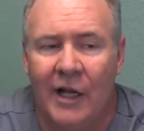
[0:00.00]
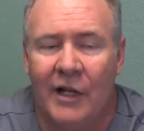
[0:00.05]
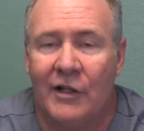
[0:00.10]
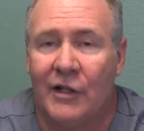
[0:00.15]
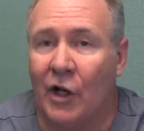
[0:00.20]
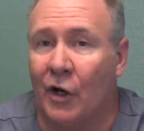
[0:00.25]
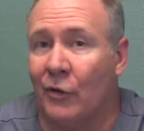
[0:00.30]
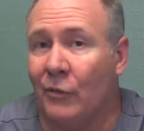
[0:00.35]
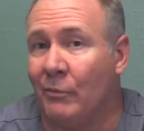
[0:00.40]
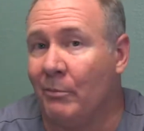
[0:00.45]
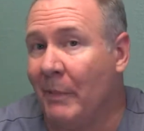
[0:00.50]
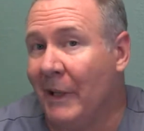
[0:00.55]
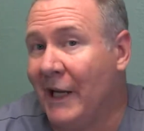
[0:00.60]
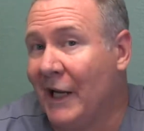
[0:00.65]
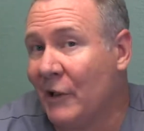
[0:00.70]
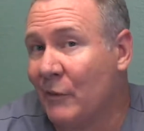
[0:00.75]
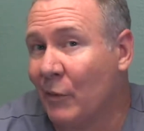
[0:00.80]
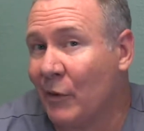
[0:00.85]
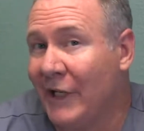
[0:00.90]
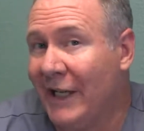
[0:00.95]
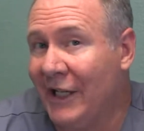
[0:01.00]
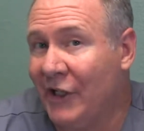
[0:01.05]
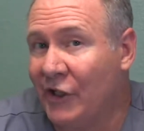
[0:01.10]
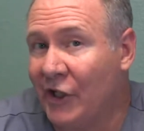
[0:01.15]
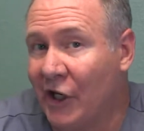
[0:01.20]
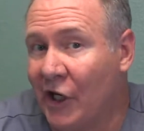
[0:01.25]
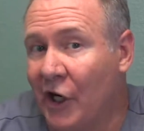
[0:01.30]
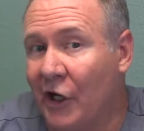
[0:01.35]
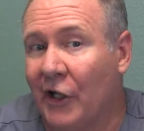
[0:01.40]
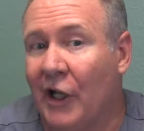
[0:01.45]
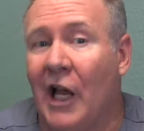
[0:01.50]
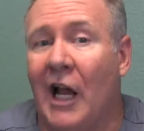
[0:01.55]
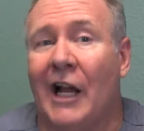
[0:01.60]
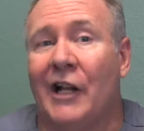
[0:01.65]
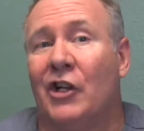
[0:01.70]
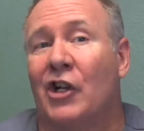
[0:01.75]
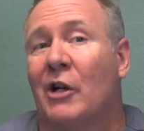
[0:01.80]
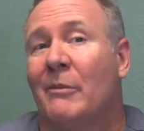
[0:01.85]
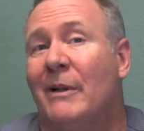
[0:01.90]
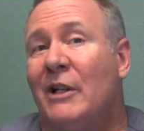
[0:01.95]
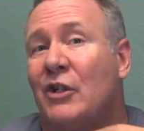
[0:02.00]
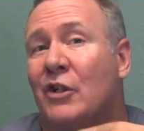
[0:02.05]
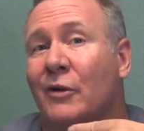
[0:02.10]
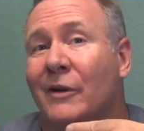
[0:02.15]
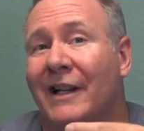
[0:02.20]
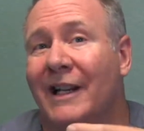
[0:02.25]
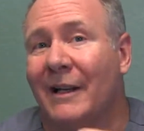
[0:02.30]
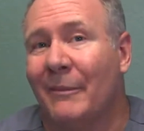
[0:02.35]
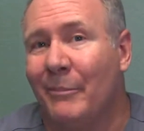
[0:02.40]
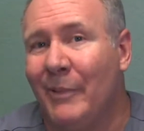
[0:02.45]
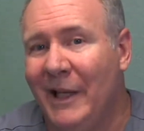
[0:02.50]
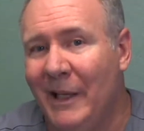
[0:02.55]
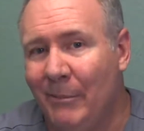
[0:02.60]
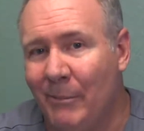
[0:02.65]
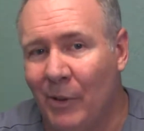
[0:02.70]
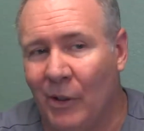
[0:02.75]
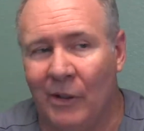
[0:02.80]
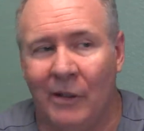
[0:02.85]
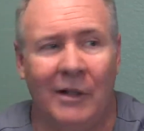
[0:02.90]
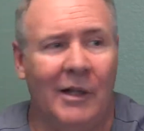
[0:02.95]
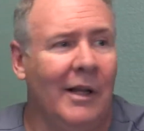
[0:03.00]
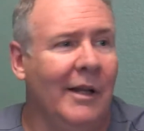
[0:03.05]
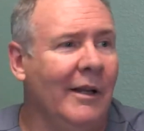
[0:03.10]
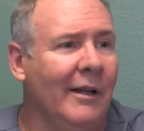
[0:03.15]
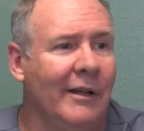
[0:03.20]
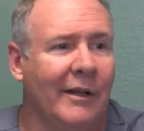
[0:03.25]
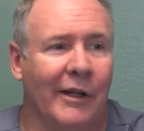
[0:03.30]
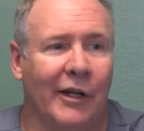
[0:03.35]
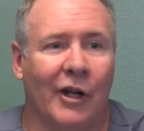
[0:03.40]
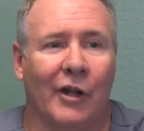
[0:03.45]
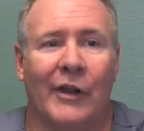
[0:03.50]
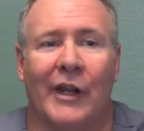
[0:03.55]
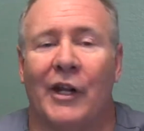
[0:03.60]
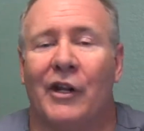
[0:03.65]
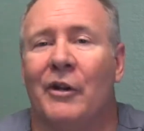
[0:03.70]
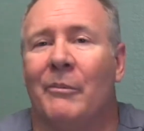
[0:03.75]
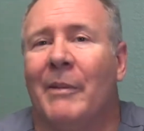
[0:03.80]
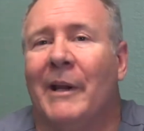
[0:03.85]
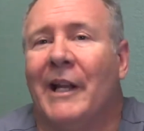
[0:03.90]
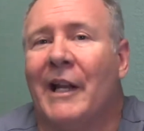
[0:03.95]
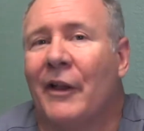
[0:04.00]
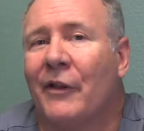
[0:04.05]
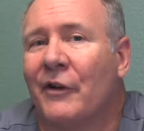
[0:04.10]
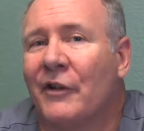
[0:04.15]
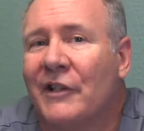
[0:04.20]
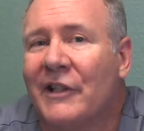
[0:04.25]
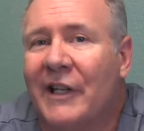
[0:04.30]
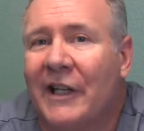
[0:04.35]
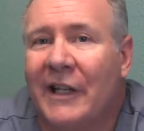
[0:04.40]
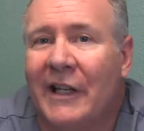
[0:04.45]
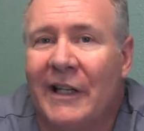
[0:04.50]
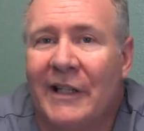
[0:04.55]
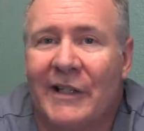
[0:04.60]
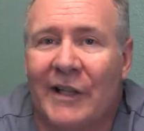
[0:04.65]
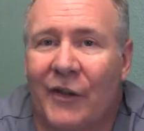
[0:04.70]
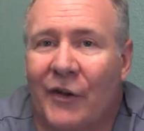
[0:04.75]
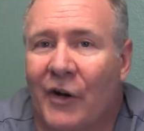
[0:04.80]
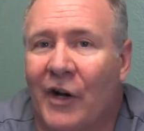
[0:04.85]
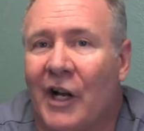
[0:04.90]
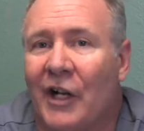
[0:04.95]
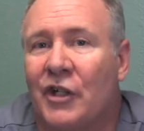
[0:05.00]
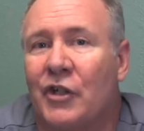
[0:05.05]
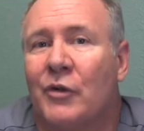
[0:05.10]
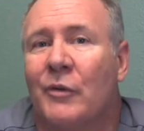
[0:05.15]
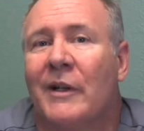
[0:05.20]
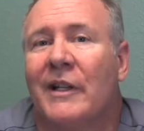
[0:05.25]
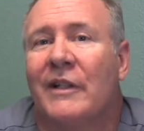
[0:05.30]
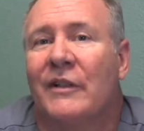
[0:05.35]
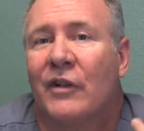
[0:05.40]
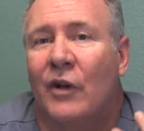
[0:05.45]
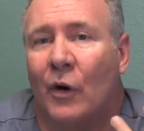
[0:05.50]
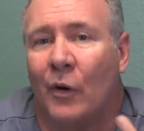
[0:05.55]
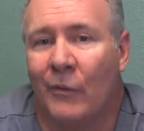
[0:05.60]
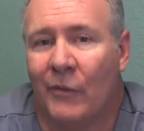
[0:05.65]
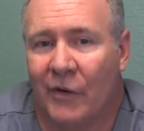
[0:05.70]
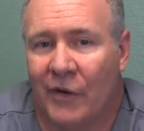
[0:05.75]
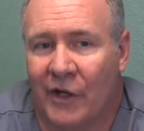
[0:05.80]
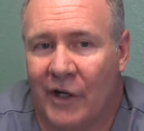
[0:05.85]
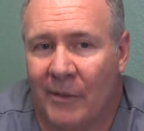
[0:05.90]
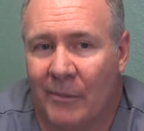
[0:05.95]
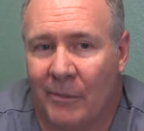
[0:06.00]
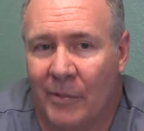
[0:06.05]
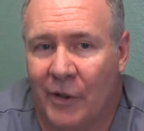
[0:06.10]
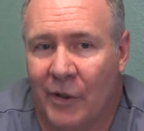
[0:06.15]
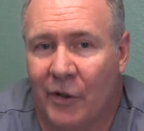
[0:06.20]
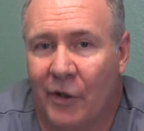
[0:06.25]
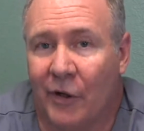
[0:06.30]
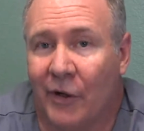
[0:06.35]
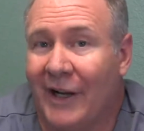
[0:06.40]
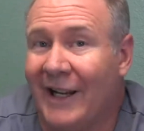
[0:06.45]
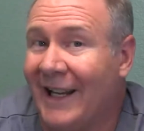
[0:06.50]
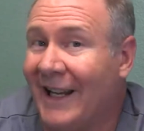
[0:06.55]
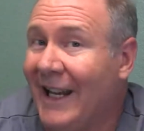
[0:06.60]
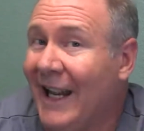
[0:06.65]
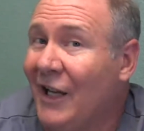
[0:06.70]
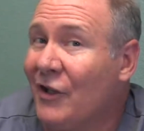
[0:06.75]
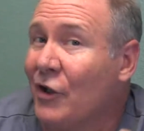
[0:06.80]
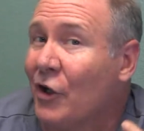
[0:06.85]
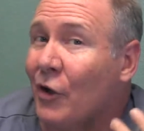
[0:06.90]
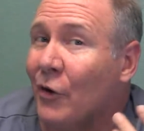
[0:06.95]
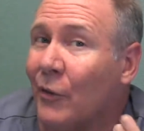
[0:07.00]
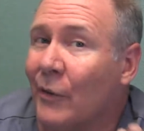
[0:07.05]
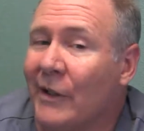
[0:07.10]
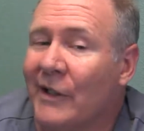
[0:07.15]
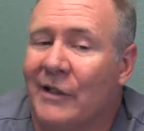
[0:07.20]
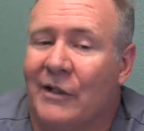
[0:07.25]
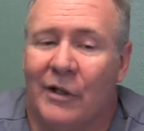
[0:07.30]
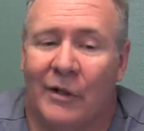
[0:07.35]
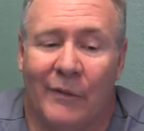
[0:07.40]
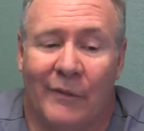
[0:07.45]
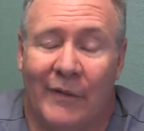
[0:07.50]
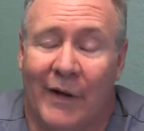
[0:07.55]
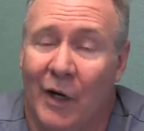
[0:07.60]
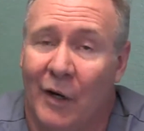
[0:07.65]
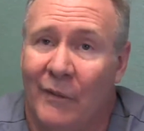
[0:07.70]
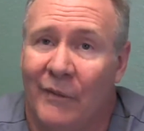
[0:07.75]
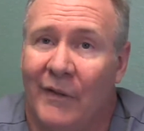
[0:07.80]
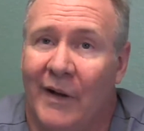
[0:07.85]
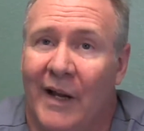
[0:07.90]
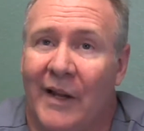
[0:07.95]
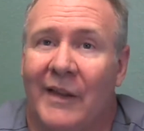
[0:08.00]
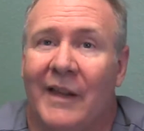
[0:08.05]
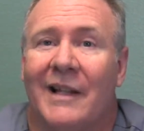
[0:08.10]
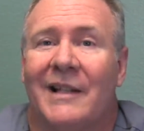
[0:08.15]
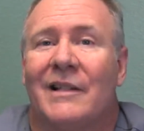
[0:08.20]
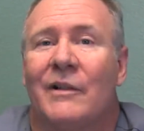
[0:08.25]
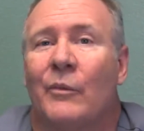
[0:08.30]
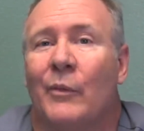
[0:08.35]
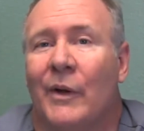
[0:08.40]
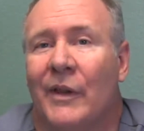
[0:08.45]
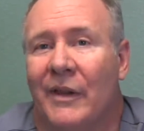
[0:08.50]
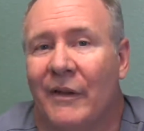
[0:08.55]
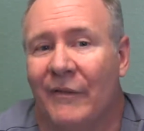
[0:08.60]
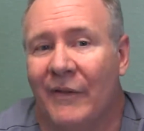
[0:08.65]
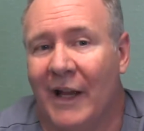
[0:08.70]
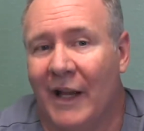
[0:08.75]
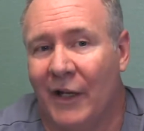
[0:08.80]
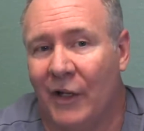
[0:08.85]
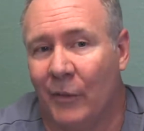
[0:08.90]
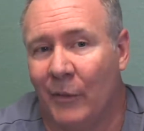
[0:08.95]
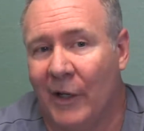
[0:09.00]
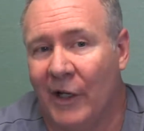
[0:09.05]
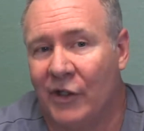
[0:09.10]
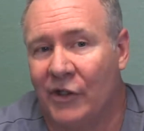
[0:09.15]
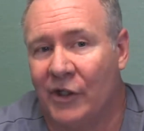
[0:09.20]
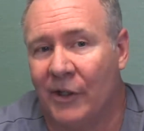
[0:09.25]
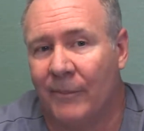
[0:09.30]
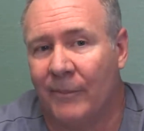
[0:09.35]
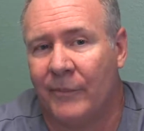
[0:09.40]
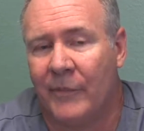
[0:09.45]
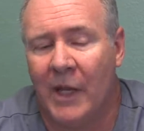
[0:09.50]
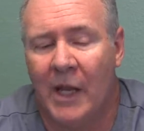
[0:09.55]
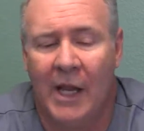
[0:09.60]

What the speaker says: So because we're teaching it online, you're going to be treating people, they could be in other cities, other countries, over the computer. And again, you're going to verify this with evaluation.